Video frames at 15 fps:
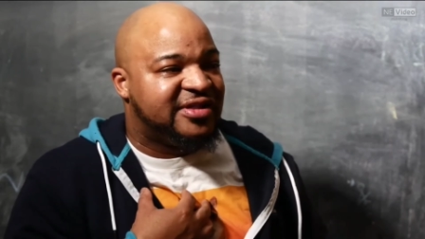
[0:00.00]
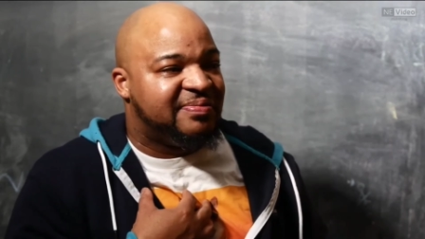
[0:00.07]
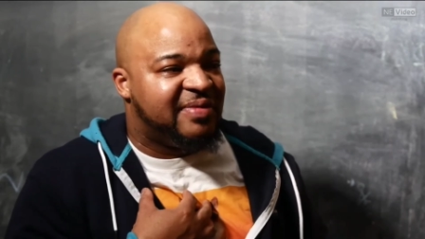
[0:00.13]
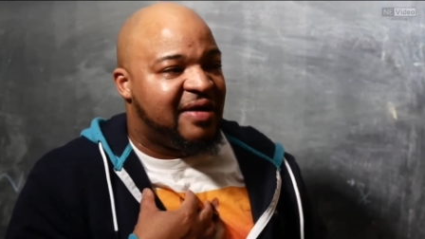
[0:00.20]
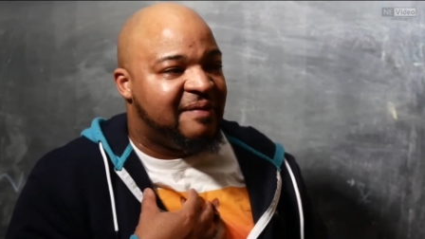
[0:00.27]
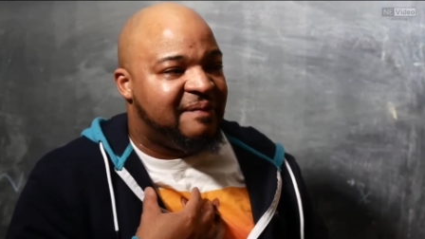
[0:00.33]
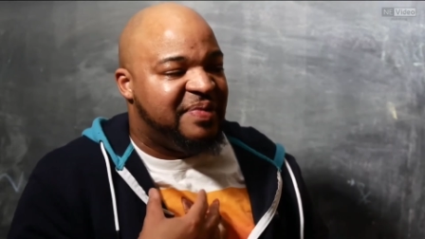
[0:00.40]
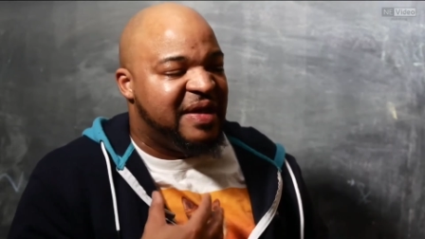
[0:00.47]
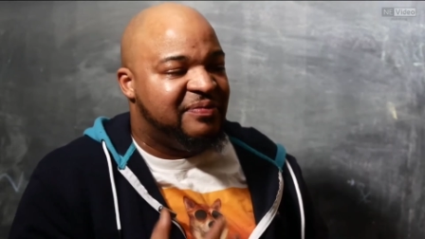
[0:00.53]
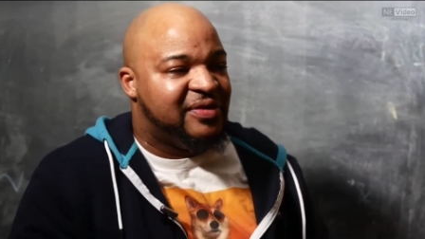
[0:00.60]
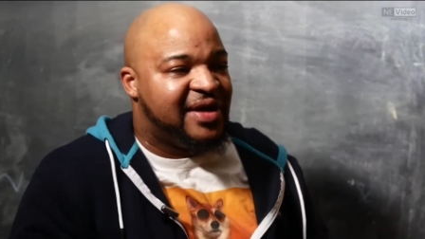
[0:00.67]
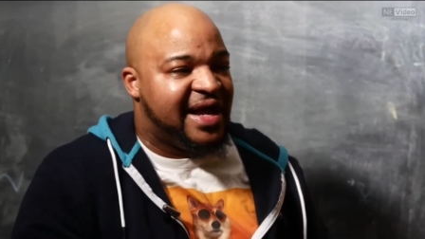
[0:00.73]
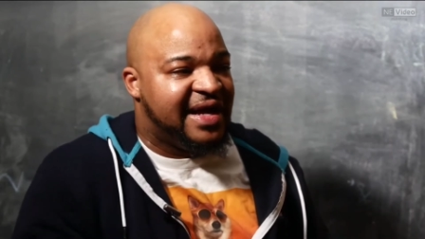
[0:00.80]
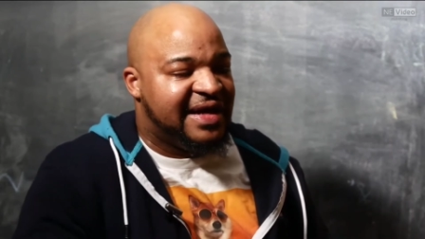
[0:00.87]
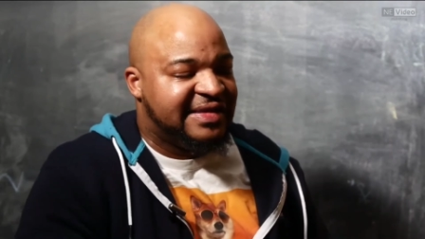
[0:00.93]
It's about people.
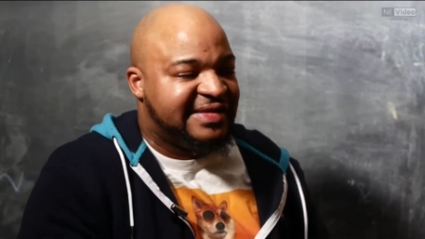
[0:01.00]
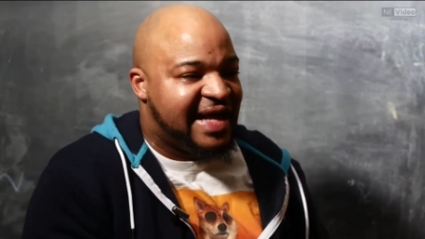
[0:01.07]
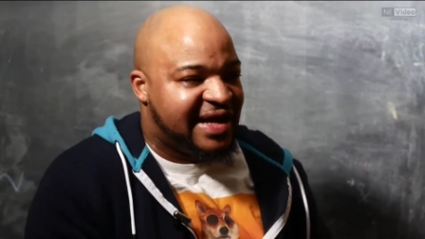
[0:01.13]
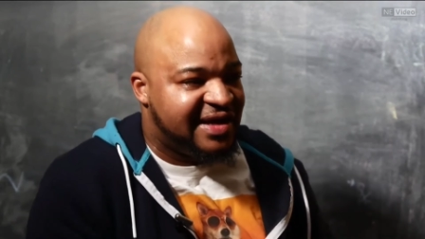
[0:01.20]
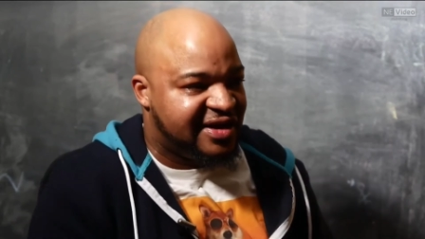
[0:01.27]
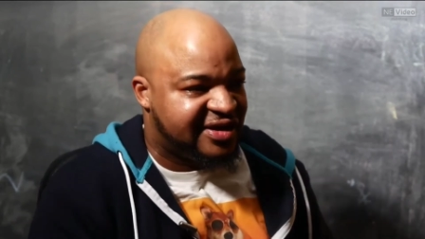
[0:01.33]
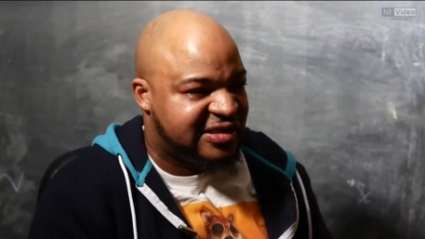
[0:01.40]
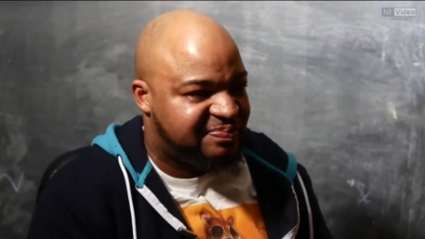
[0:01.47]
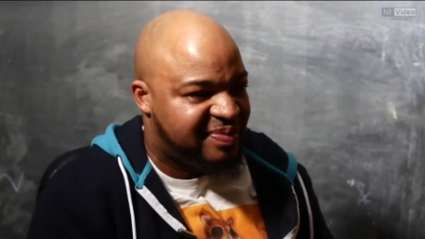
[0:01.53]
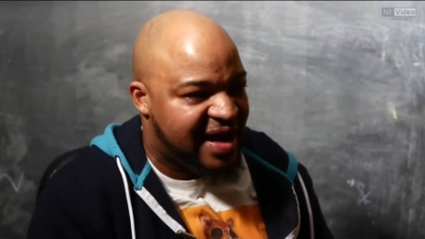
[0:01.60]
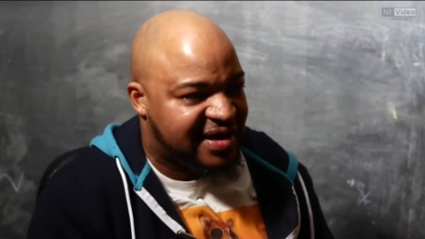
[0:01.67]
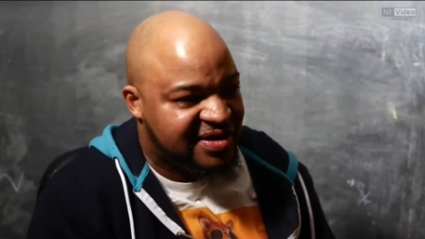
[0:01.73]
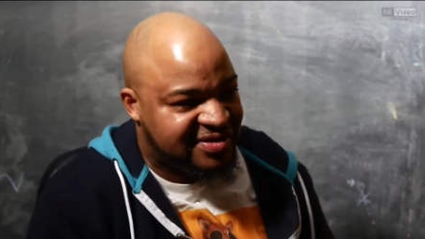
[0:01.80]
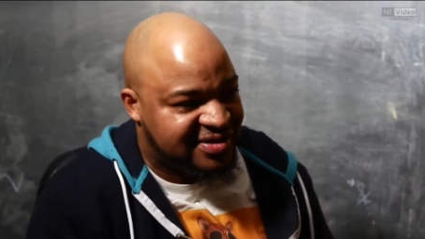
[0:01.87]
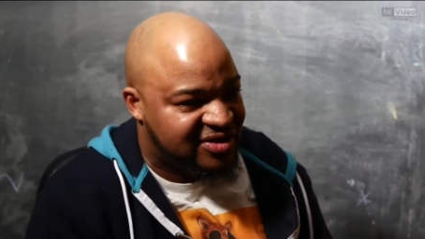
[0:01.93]
Like it's like an
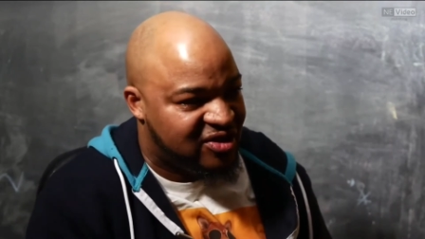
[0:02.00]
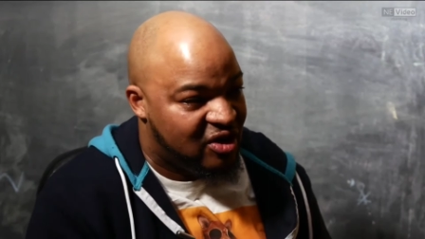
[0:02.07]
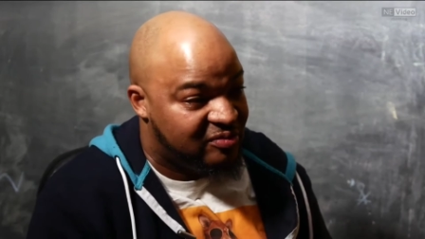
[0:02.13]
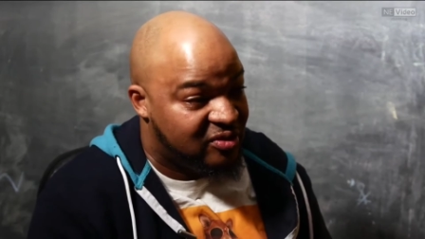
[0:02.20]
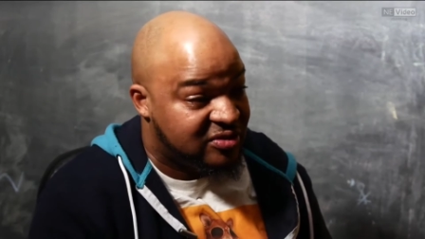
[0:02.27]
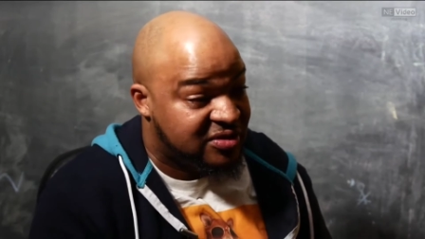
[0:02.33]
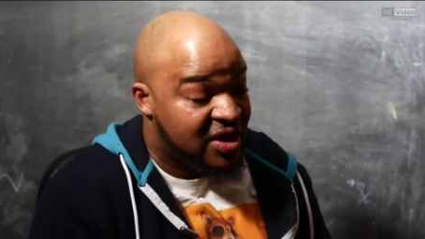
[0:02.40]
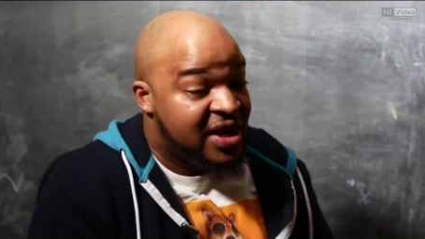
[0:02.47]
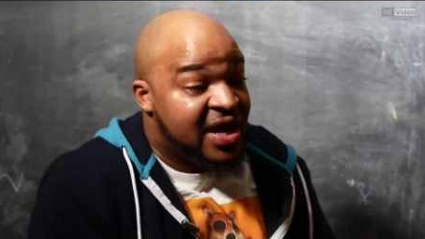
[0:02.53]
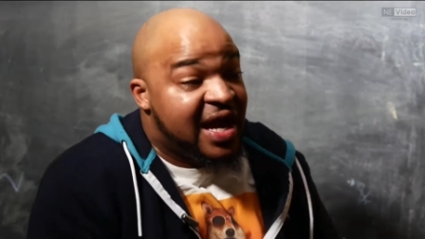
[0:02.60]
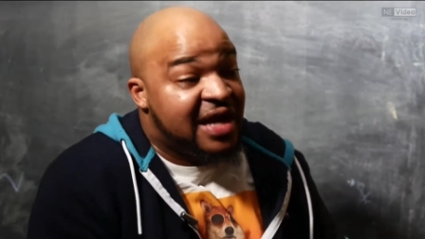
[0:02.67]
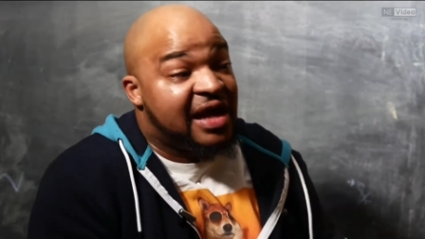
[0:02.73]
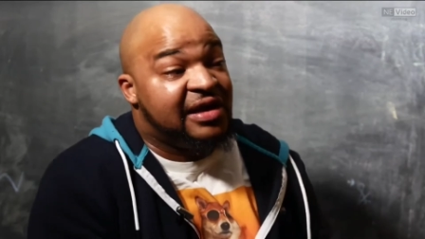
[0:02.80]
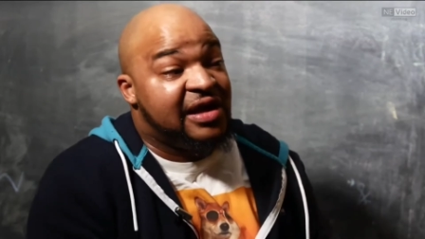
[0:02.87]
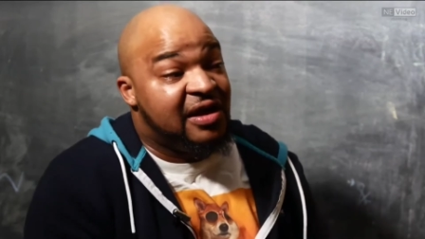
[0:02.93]
expectancy almost,
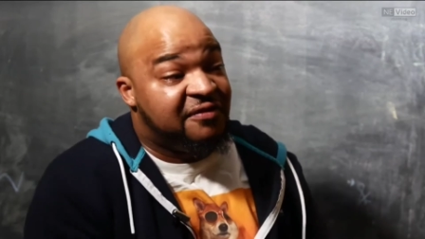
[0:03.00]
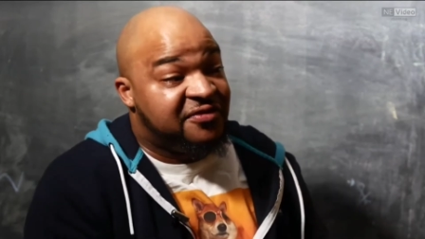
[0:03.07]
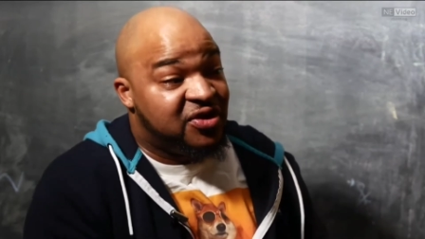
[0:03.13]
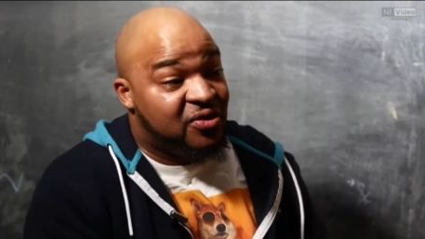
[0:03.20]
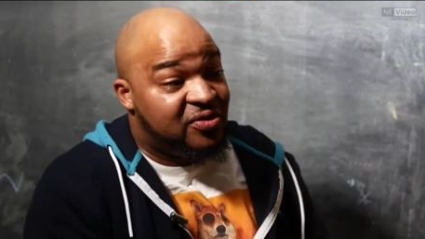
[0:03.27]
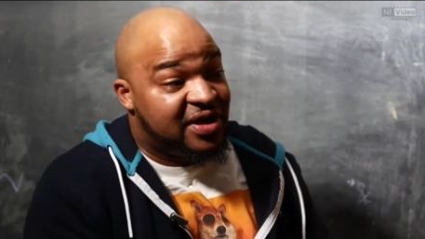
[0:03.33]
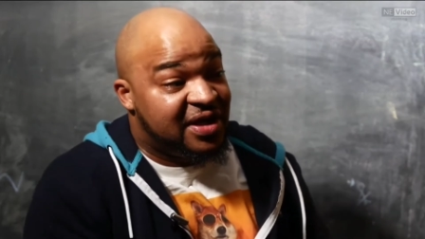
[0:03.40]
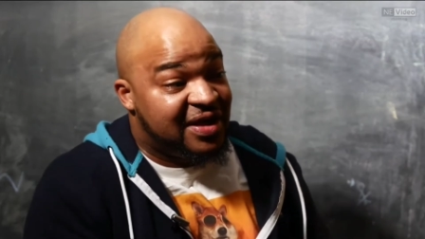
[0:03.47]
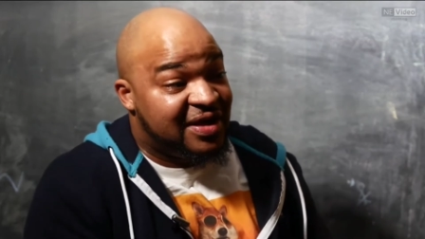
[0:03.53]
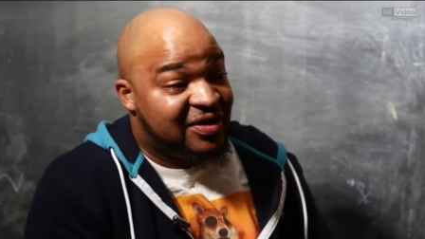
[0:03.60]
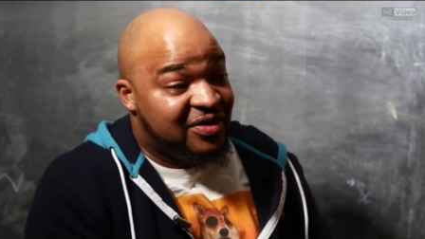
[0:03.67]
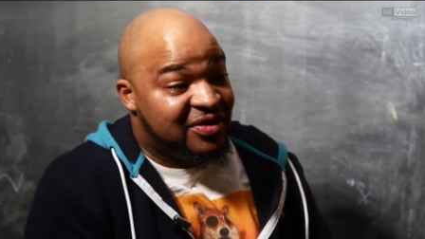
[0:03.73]
and I love doing it.